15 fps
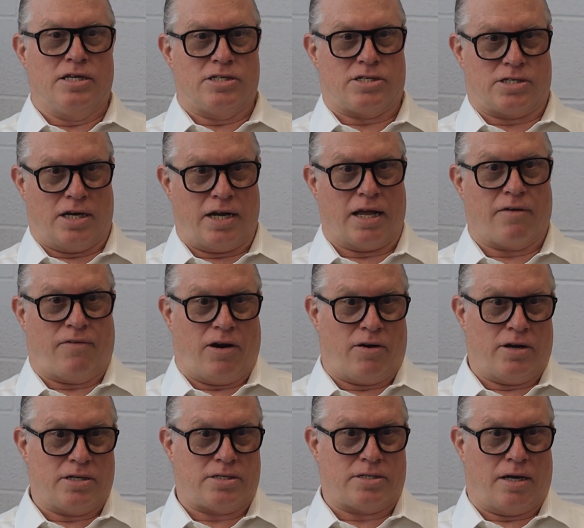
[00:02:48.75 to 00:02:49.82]
studying
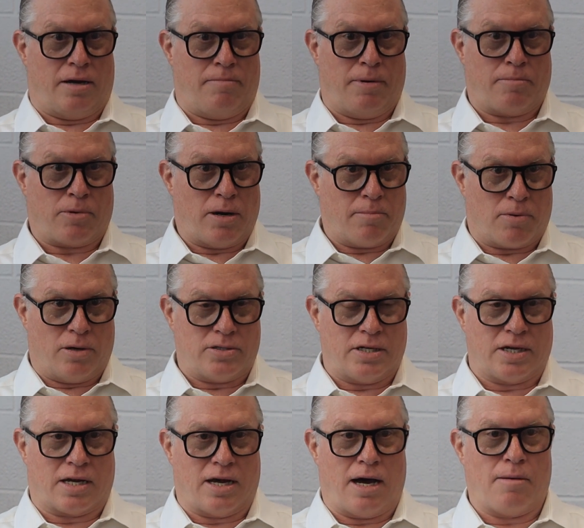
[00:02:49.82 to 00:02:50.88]
various membrane
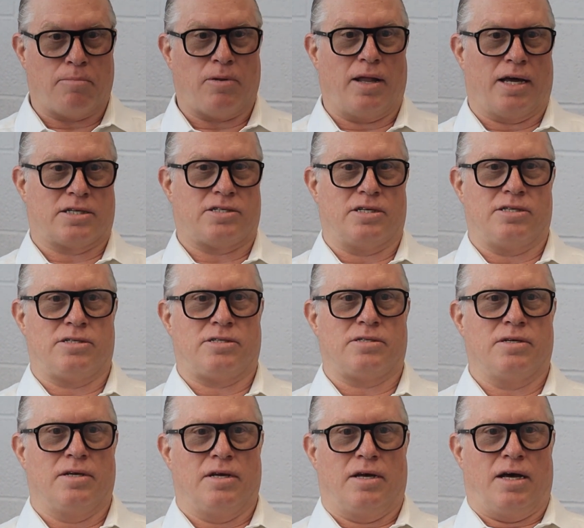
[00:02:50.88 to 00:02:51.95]
protein
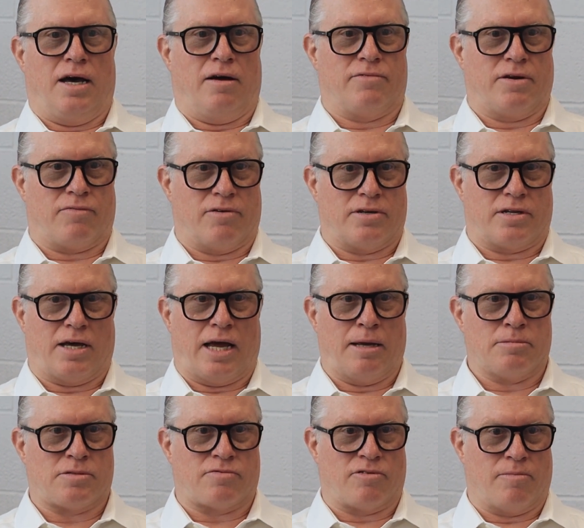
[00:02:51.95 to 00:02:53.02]
complexes of different
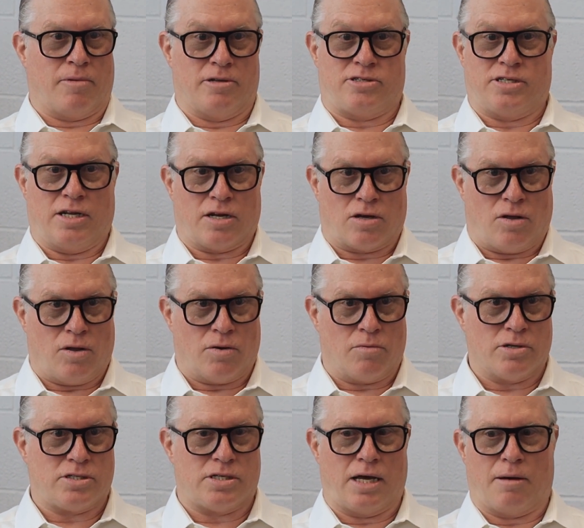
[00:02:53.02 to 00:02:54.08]
types, from the acetylcholine
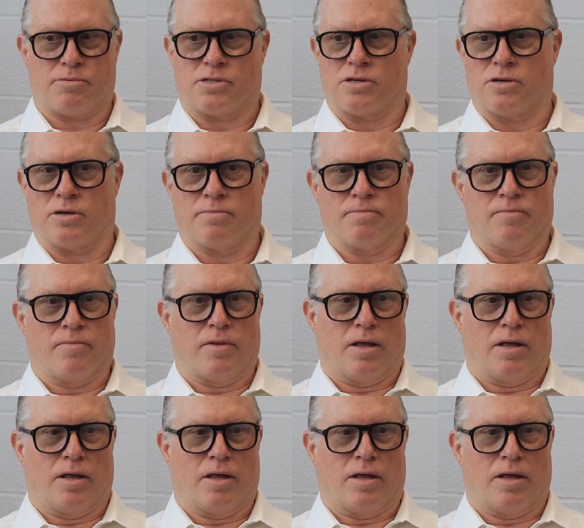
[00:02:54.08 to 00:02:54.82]
receptor